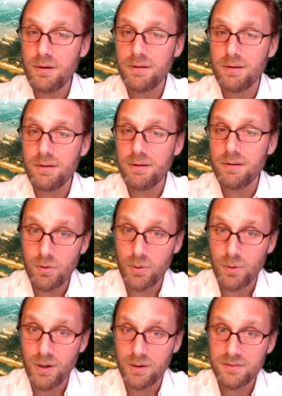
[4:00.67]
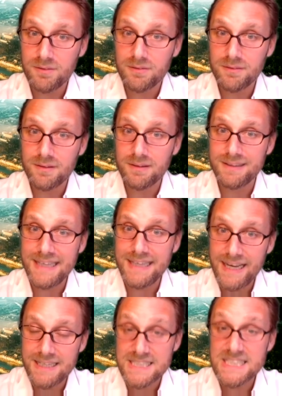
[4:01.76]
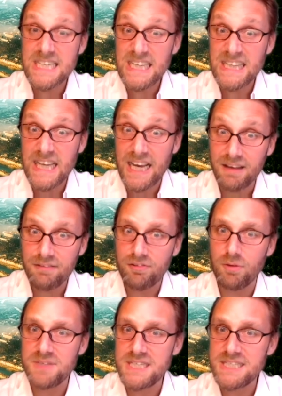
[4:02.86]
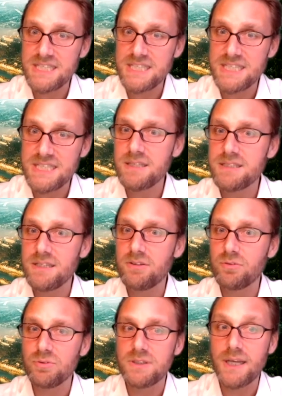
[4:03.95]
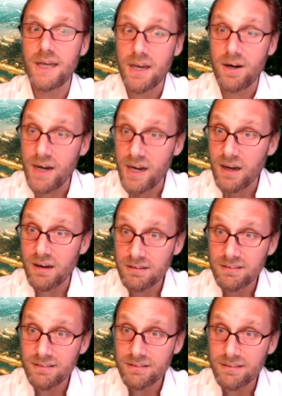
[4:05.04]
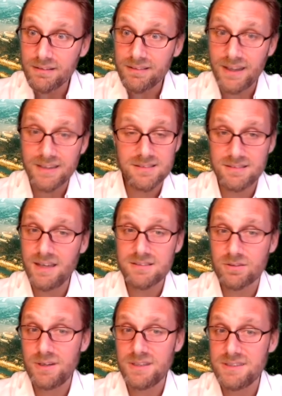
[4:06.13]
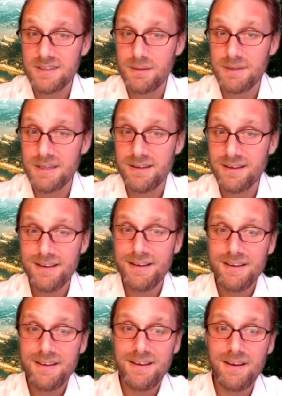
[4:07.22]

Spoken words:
people around the world still die from diseases related to diarrhea? That's crazy. I mean,